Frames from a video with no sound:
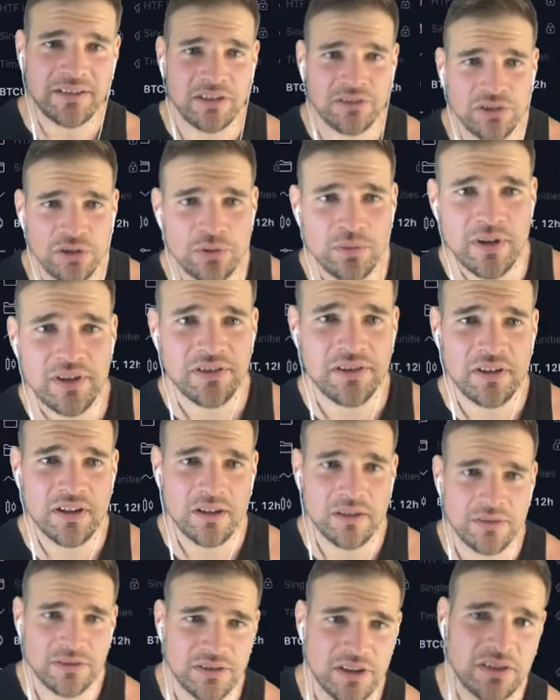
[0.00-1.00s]
to do with
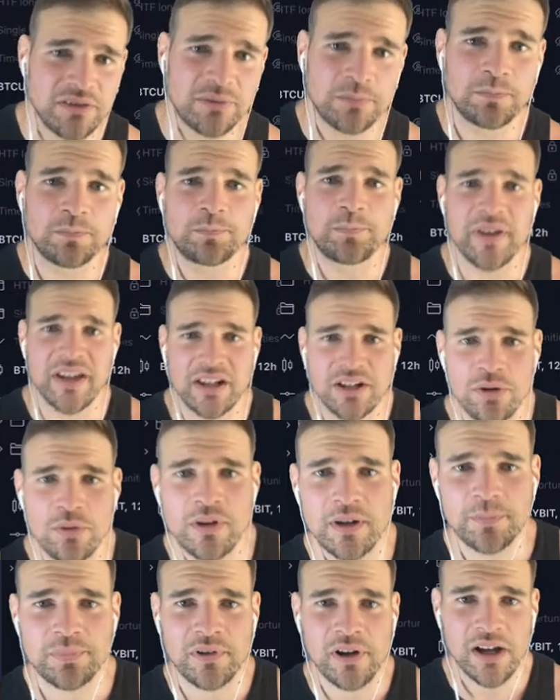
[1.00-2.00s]
the
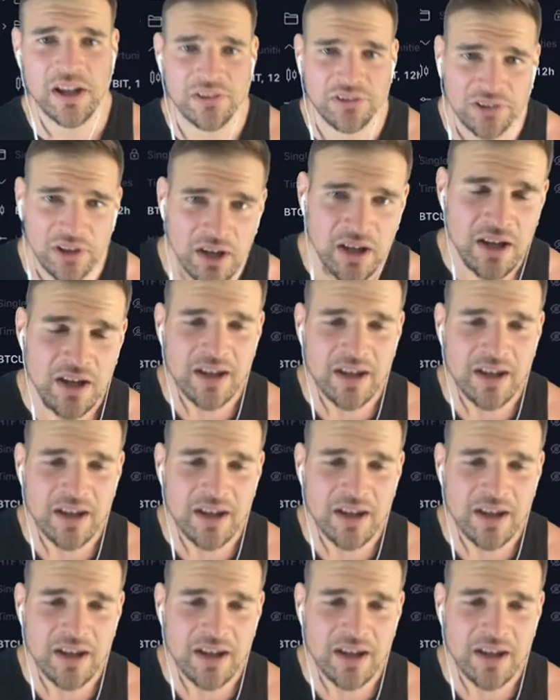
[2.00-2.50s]
Bitcoin price.